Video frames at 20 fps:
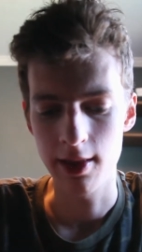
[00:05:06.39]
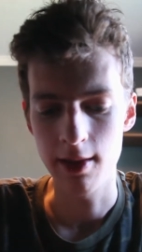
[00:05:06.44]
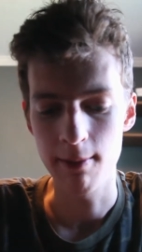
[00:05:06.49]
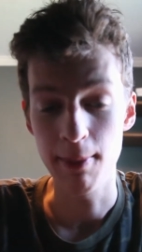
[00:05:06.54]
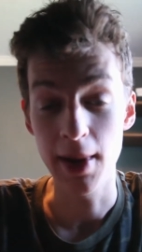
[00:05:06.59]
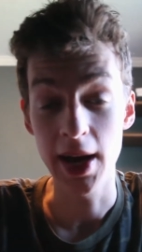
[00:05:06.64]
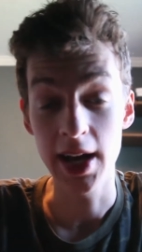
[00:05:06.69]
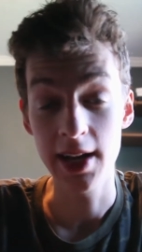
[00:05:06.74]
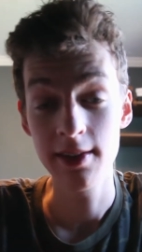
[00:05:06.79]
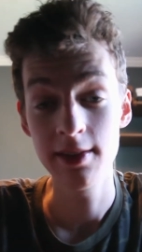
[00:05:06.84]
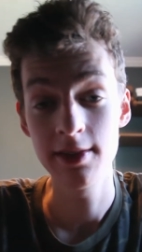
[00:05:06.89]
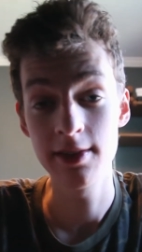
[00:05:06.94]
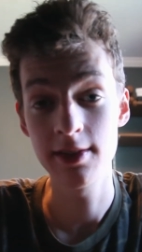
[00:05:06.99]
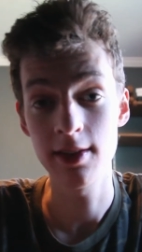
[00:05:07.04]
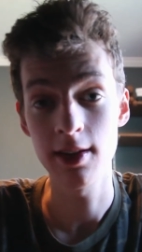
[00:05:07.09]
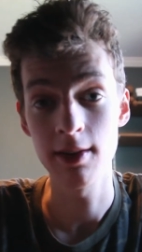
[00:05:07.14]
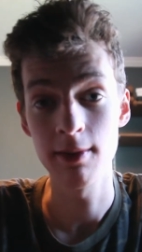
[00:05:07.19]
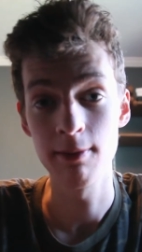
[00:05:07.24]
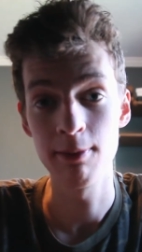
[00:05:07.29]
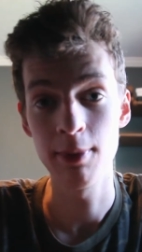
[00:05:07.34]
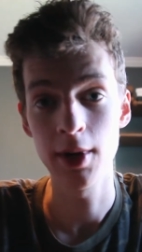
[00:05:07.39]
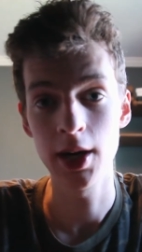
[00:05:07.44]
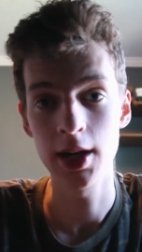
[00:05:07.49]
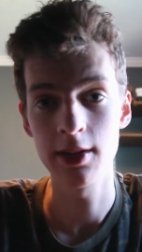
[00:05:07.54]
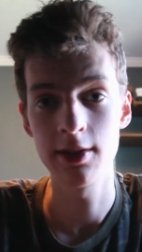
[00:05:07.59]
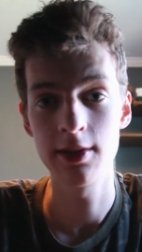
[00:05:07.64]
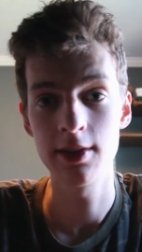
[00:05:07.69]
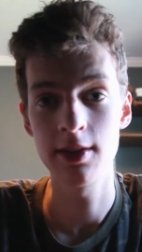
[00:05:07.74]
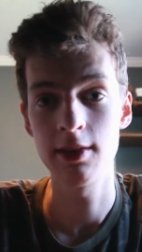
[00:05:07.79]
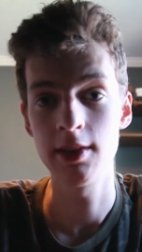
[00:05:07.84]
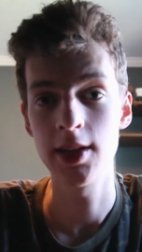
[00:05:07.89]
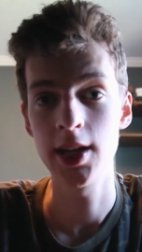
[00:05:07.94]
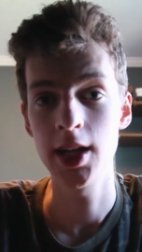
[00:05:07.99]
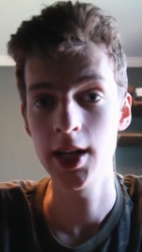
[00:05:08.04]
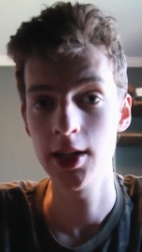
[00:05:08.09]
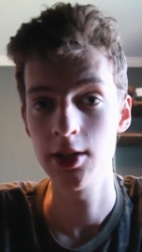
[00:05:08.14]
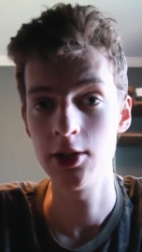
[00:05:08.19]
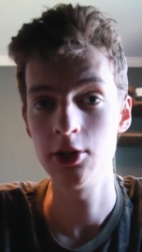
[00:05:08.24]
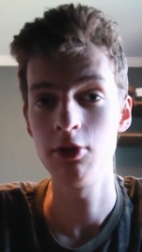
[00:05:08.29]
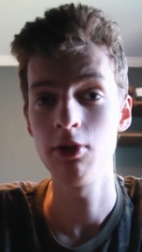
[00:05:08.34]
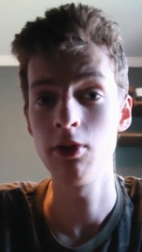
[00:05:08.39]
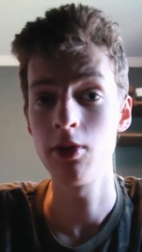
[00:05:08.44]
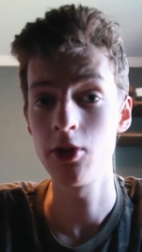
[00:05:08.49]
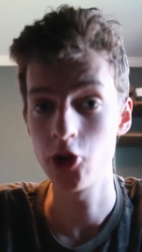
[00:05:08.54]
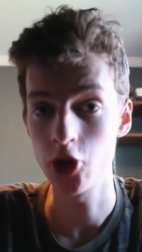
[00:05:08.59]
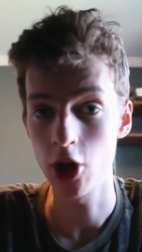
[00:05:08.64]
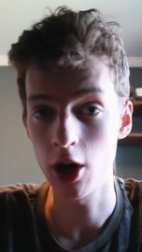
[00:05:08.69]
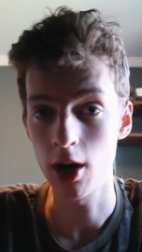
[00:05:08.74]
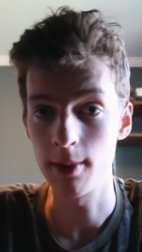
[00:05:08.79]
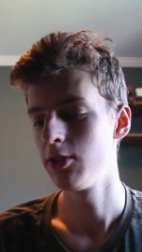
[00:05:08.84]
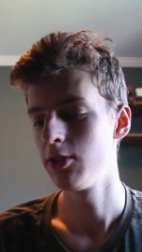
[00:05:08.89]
best, but they do the job.